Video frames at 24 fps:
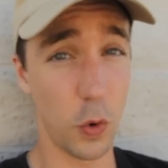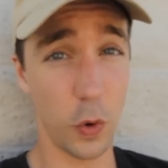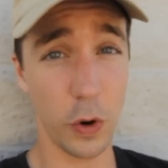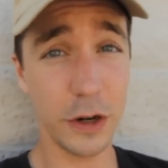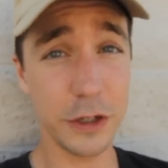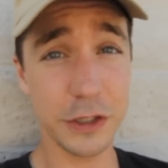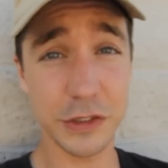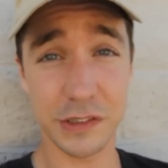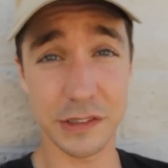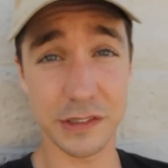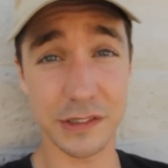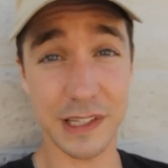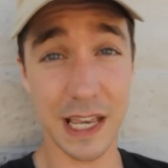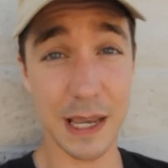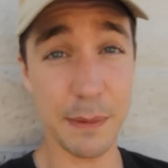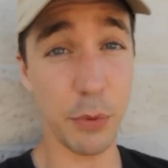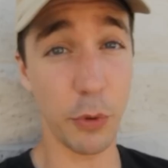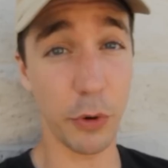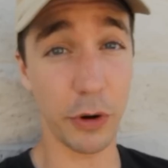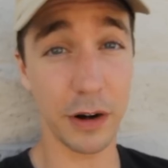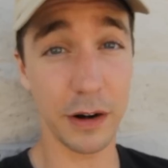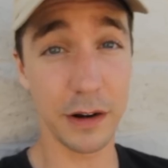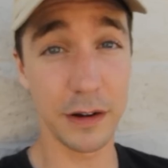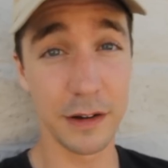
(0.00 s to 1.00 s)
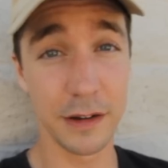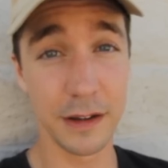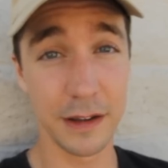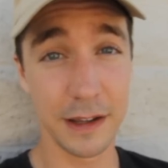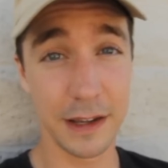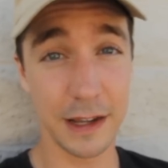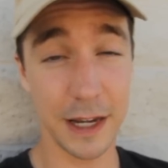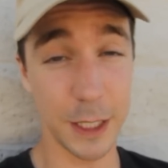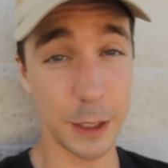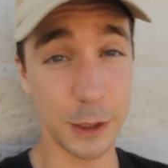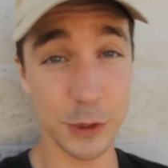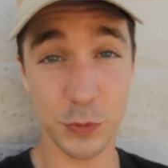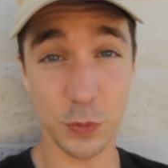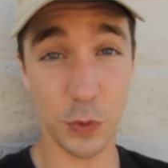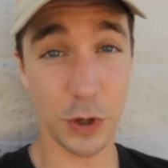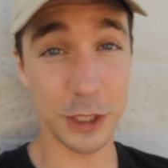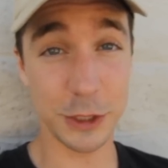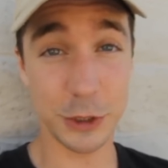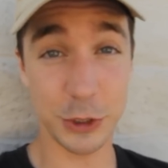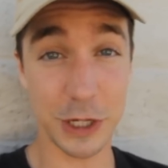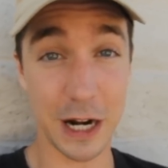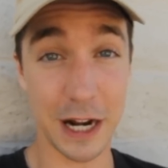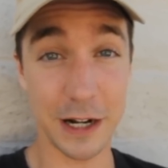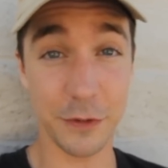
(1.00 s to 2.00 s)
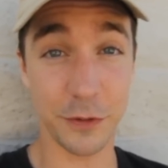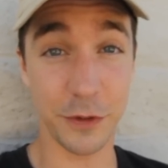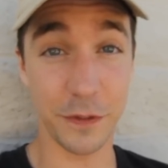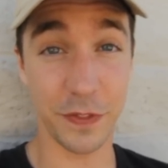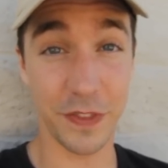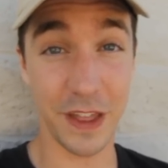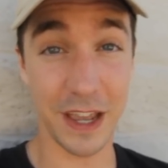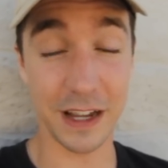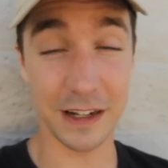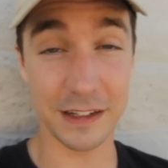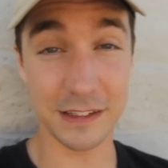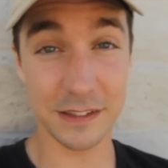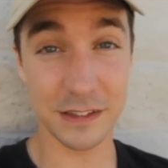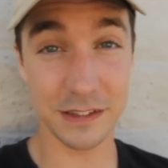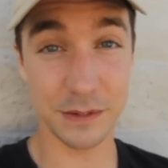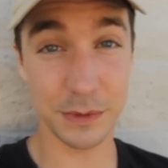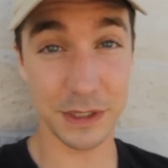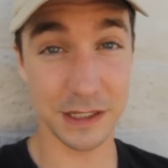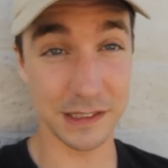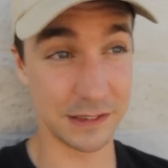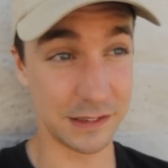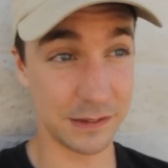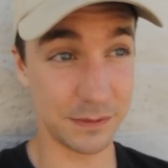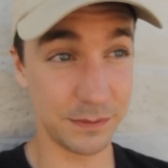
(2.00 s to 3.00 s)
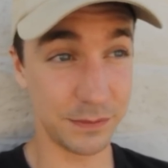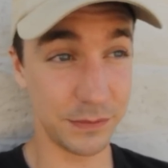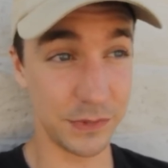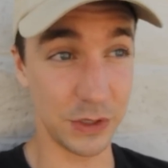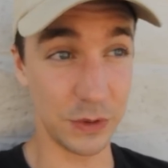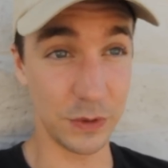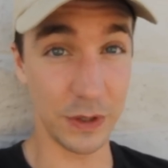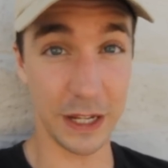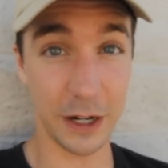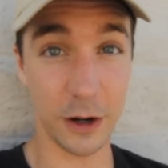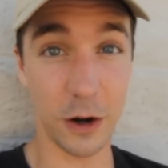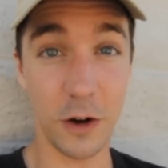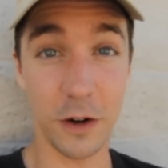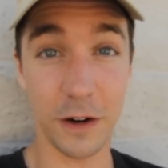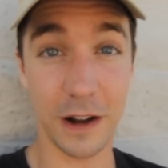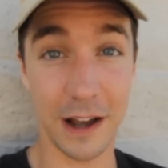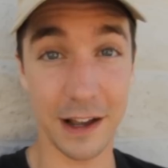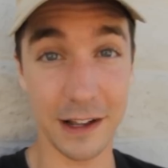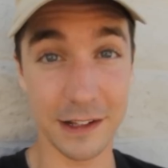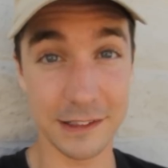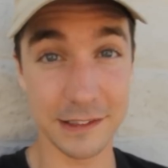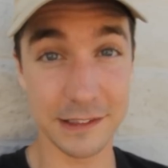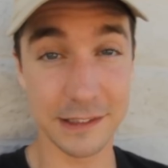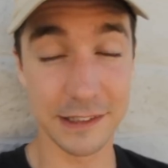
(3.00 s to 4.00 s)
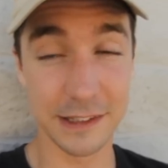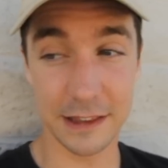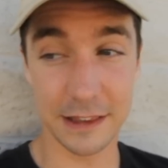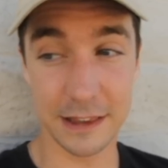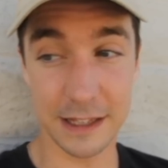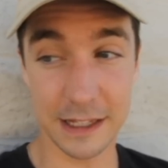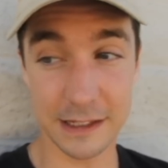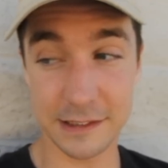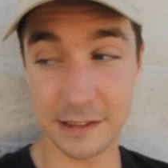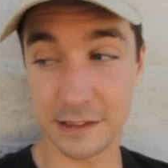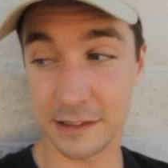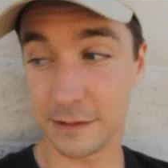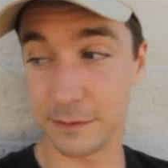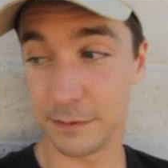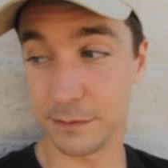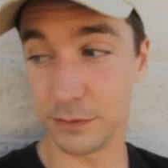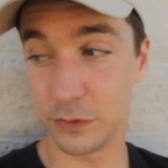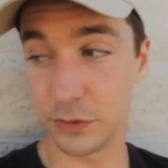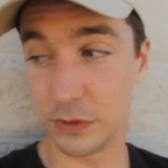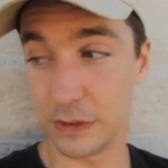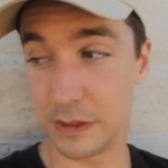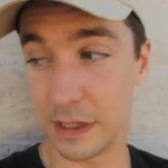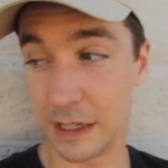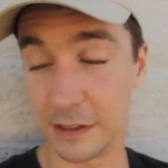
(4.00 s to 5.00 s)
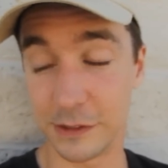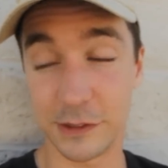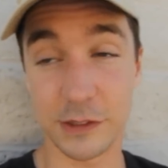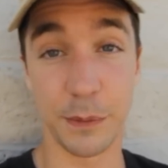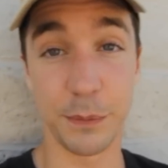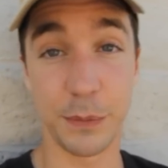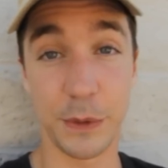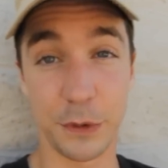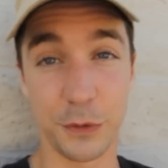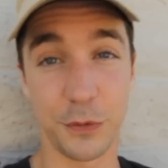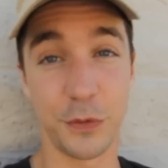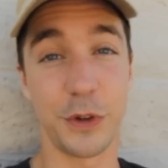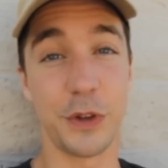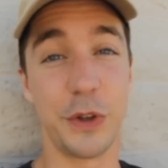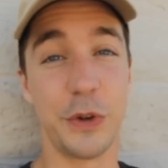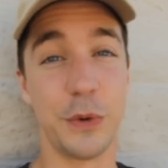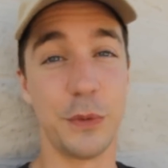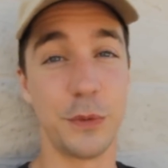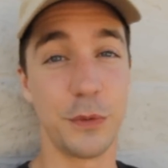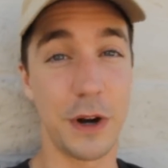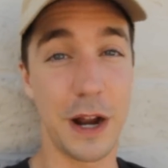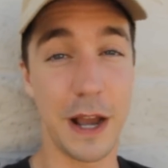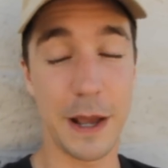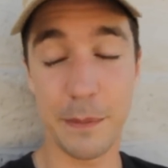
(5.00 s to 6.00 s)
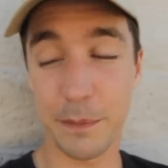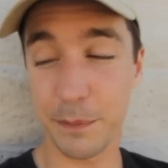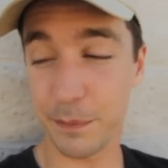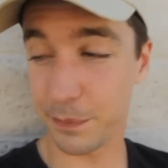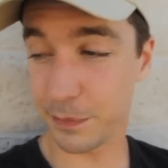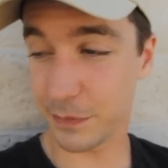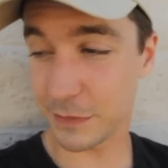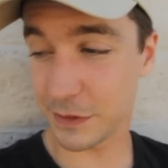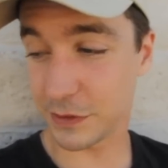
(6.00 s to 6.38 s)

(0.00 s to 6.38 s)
or you're just a skateboarder and you just want to try different things because you like all kinds, this is something for you, right?